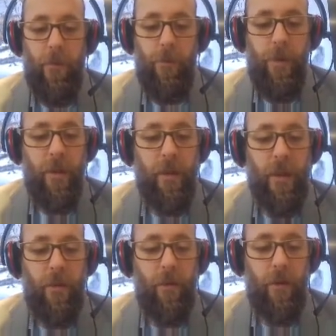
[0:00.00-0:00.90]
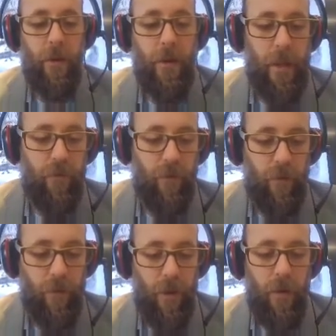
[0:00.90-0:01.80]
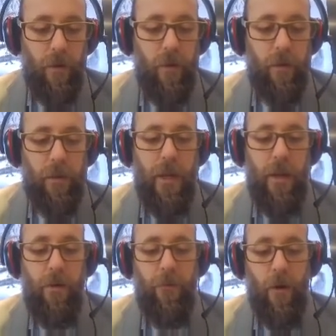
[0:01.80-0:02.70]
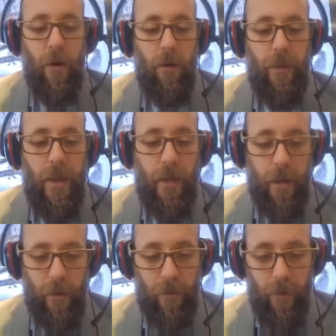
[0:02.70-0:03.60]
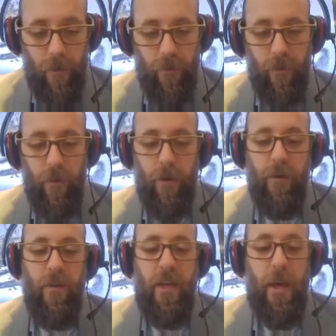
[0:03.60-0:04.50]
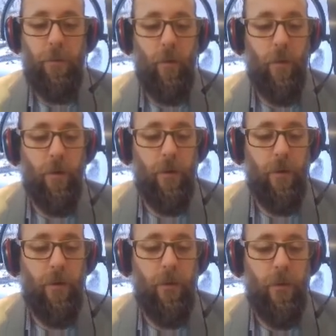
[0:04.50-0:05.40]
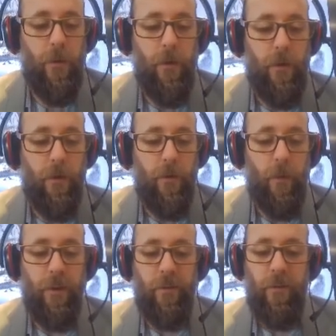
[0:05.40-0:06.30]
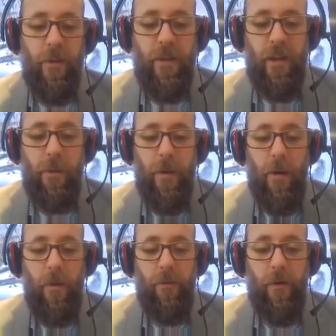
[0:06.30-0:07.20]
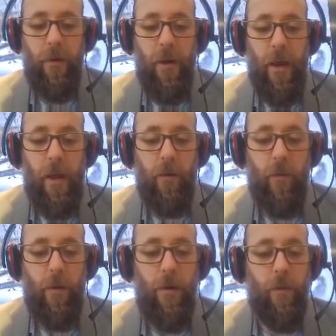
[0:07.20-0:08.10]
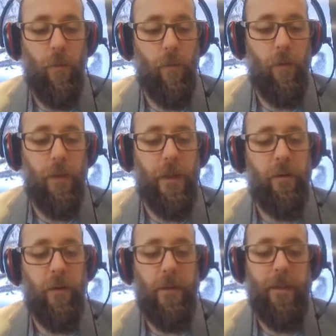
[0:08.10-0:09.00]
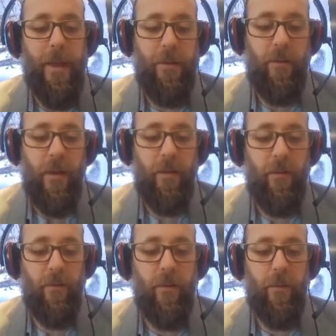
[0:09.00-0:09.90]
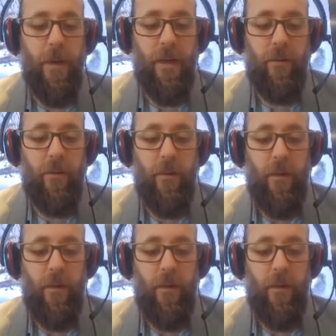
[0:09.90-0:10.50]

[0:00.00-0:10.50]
Billy, the good natured, could lead for all they cared so long as he kept order. The rest of the team, however, had grown unruly during the last days of Spitz,